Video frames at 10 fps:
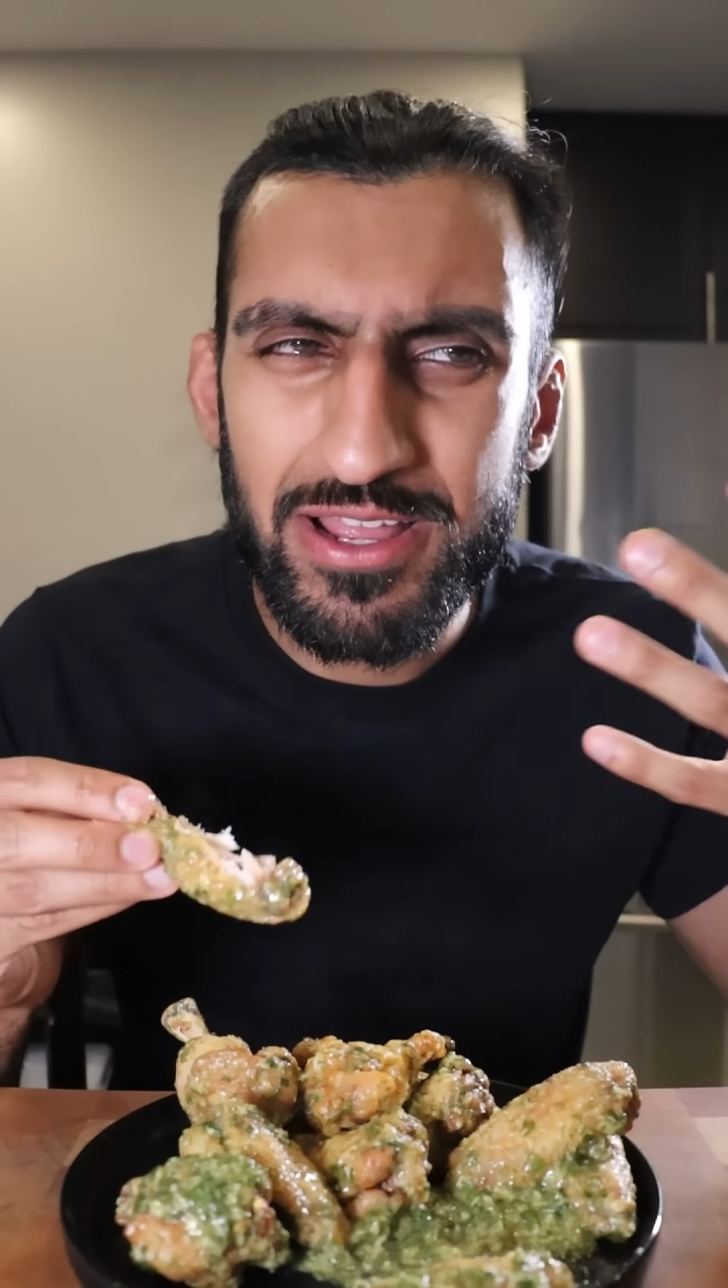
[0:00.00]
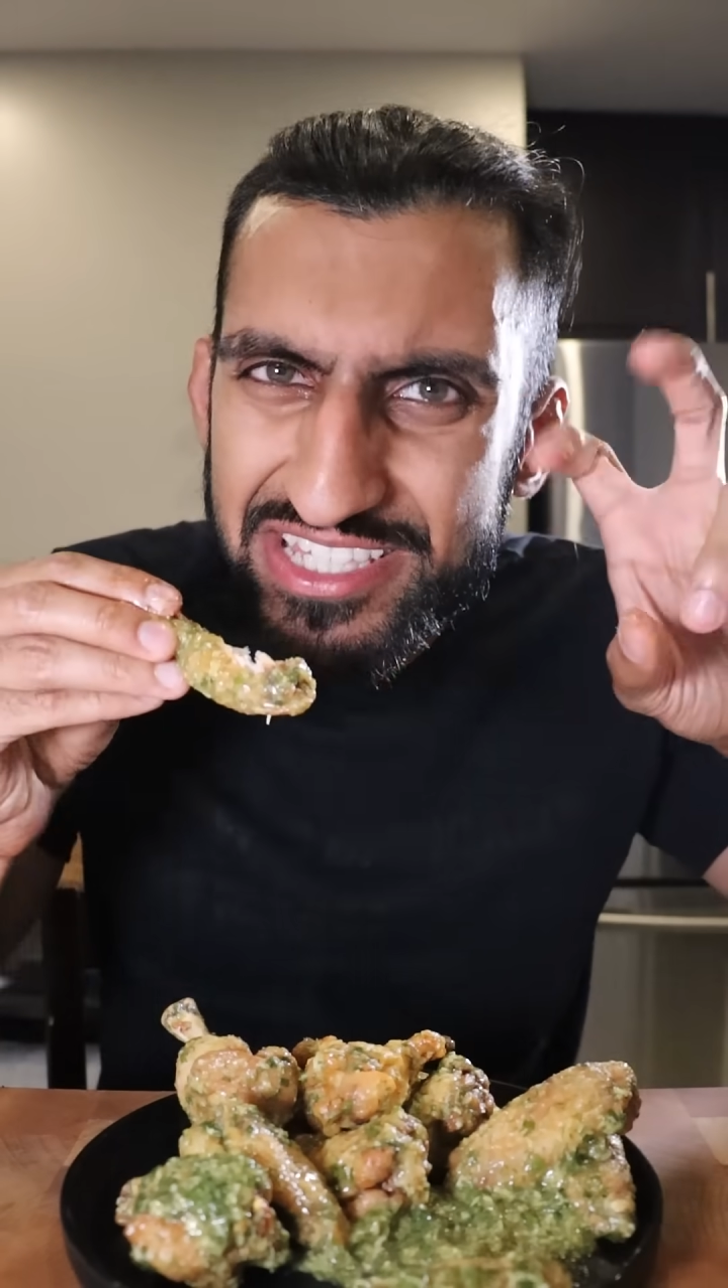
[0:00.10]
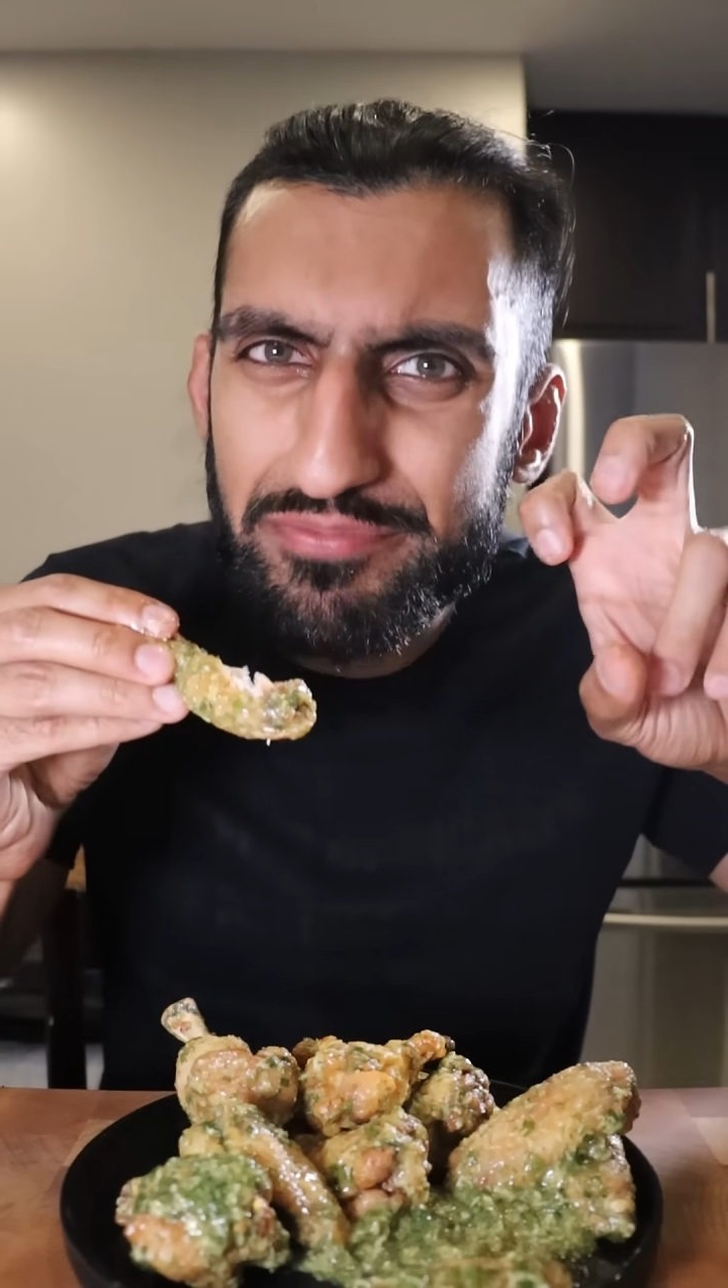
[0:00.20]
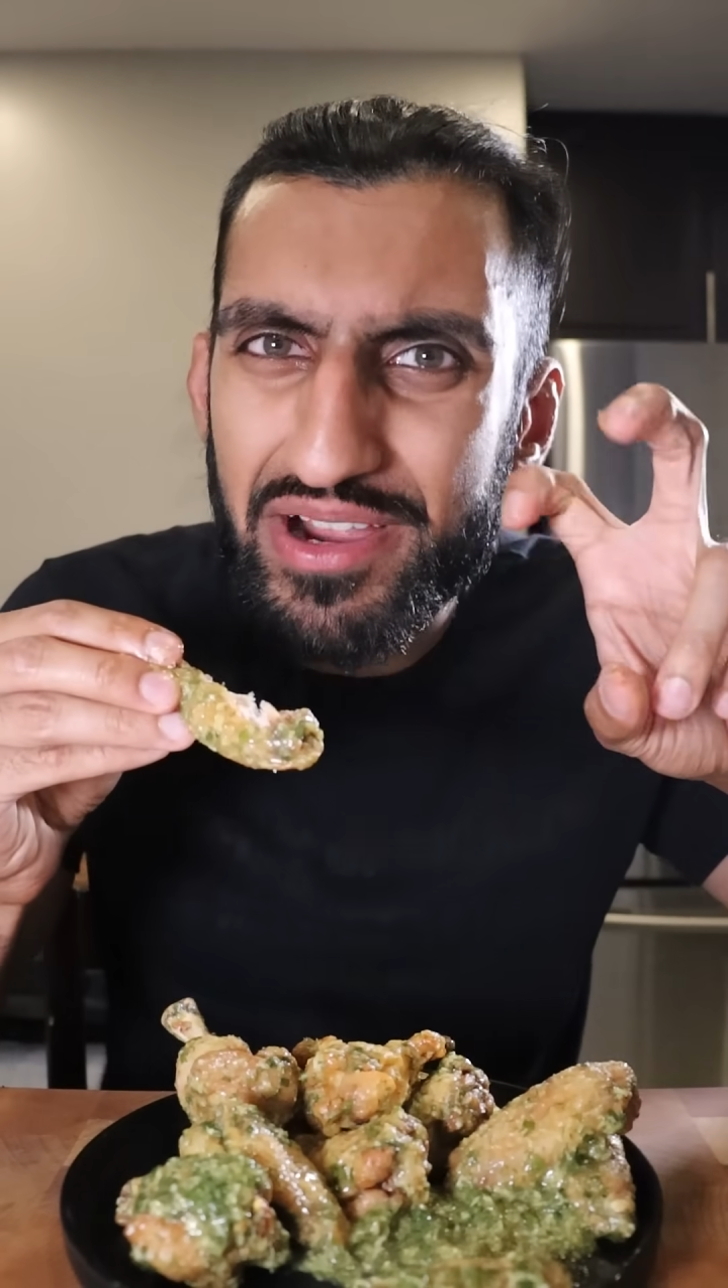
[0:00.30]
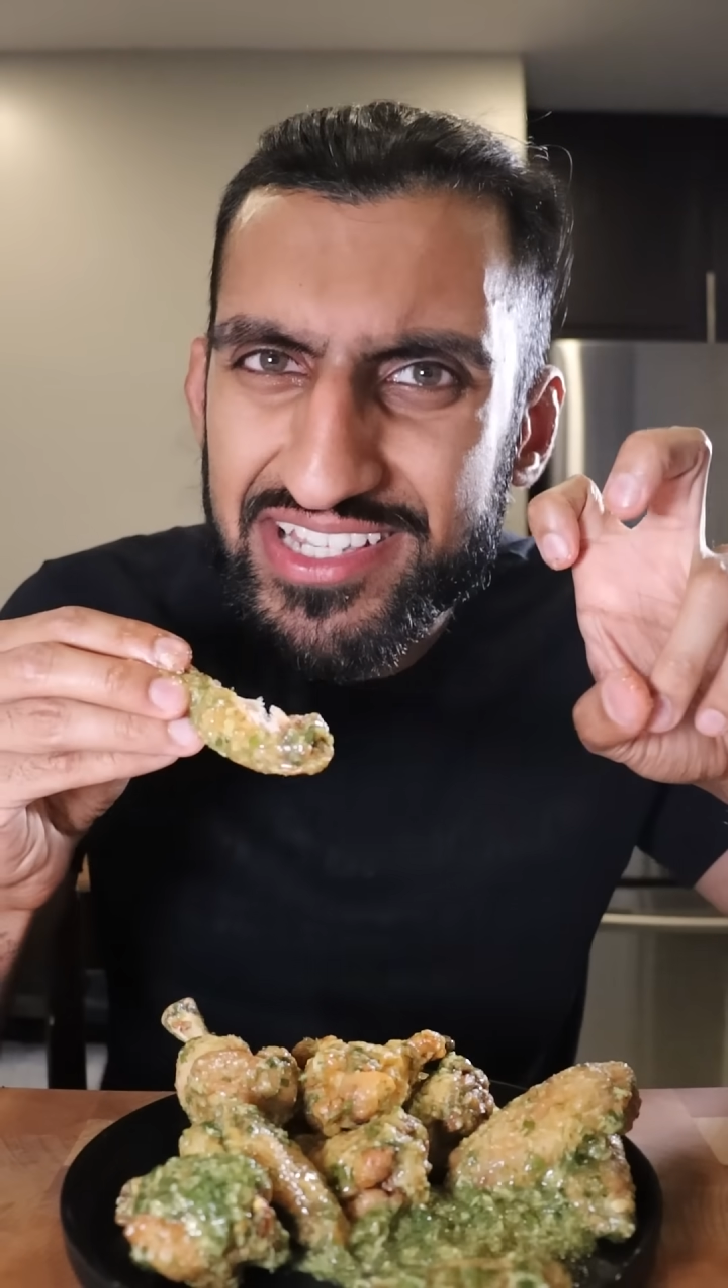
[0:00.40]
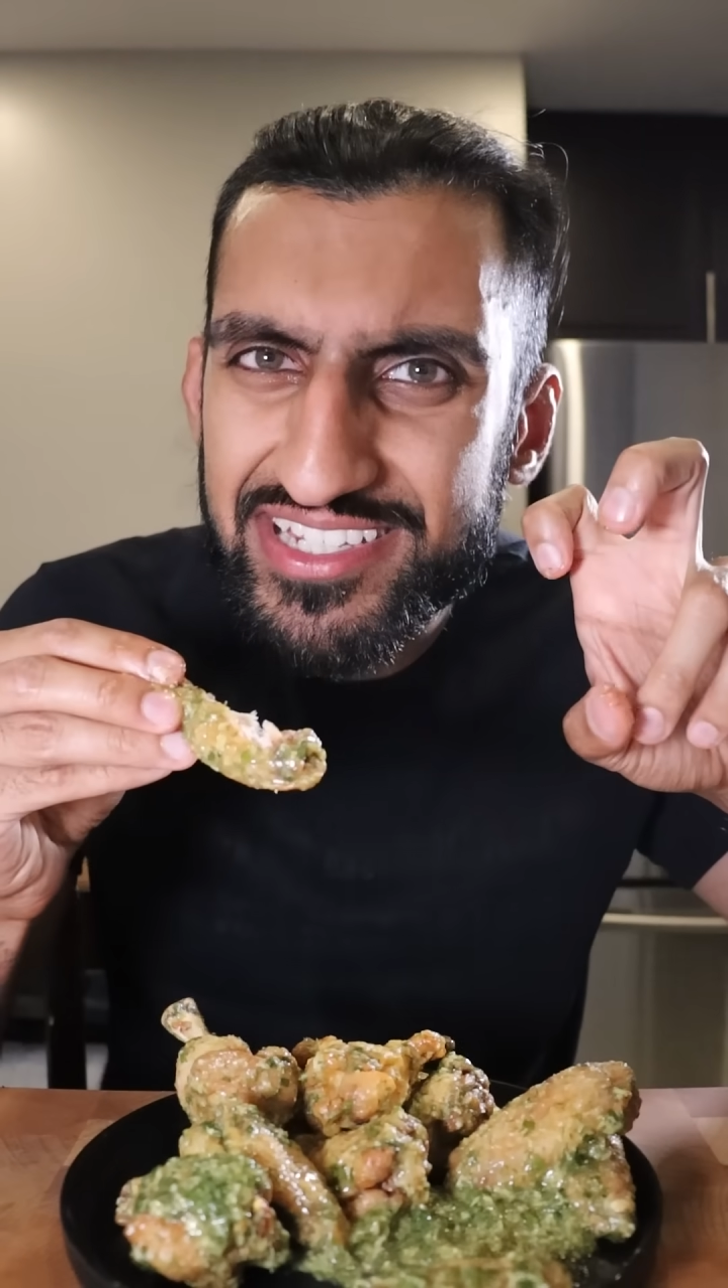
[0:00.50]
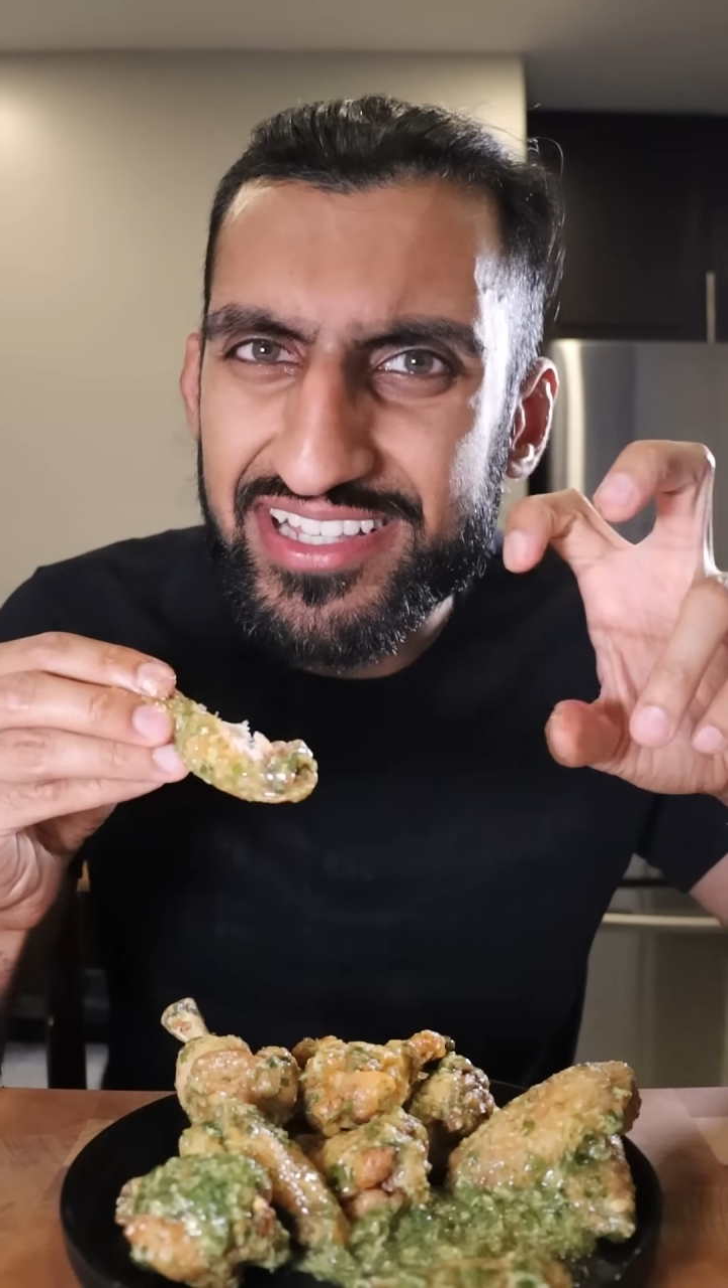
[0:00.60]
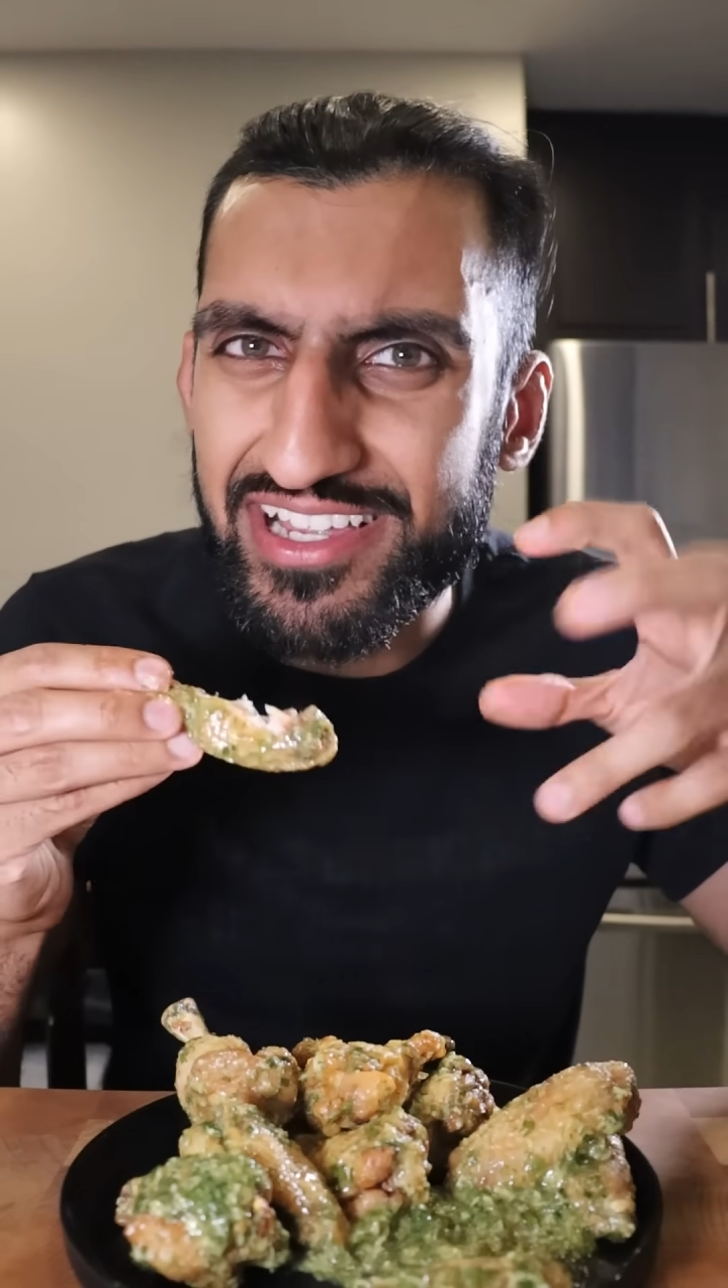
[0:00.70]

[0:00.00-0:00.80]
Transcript: spicy.